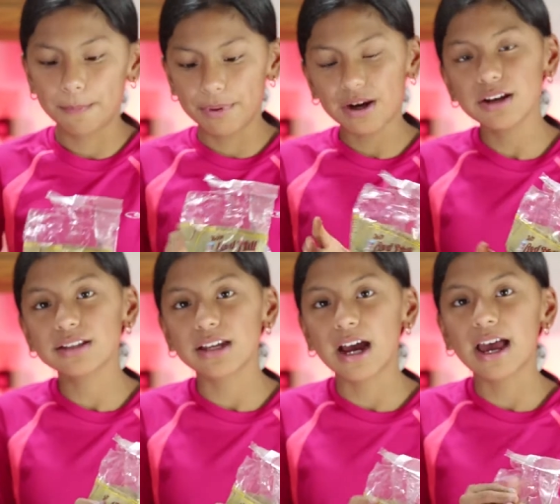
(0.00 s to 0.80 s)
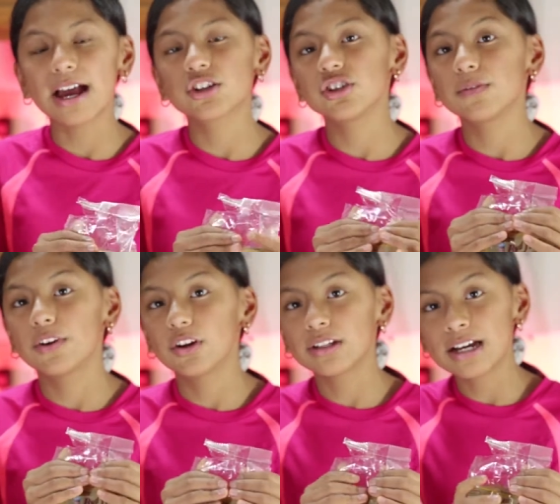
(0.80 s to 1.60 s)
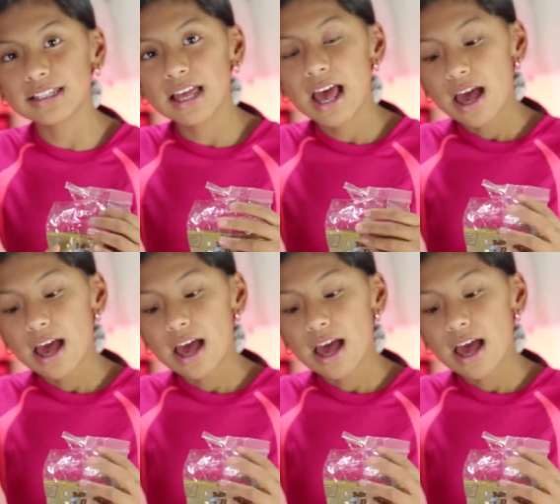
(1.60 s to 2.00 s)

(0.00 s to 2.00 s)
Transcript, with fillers: but I actually realized